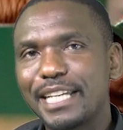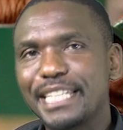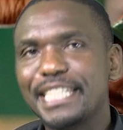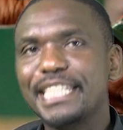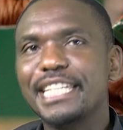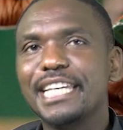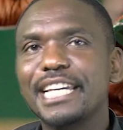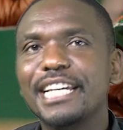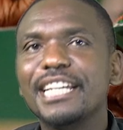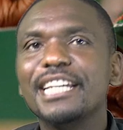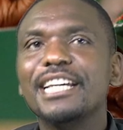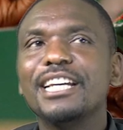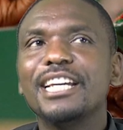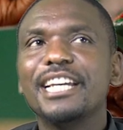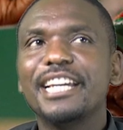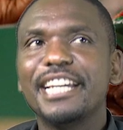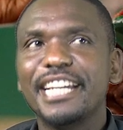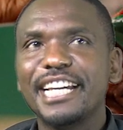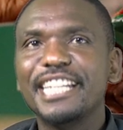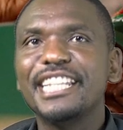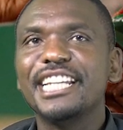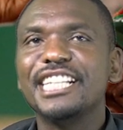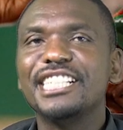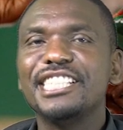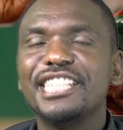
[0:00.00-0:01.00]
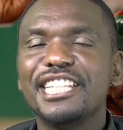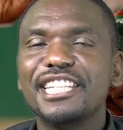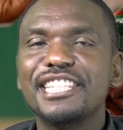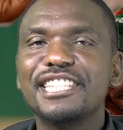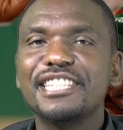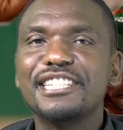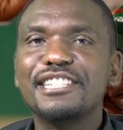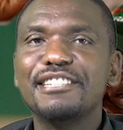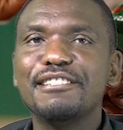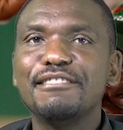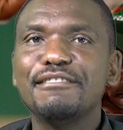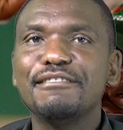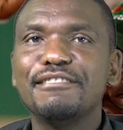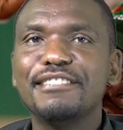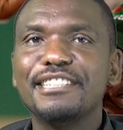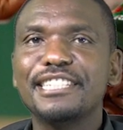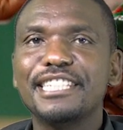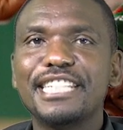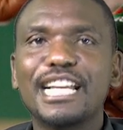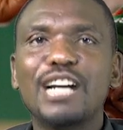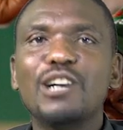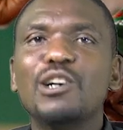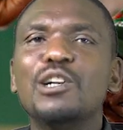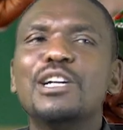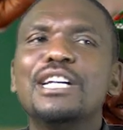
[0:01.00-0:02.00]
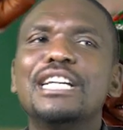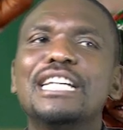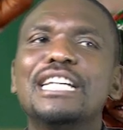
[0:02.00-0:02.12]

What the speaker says: here at HStv. Now,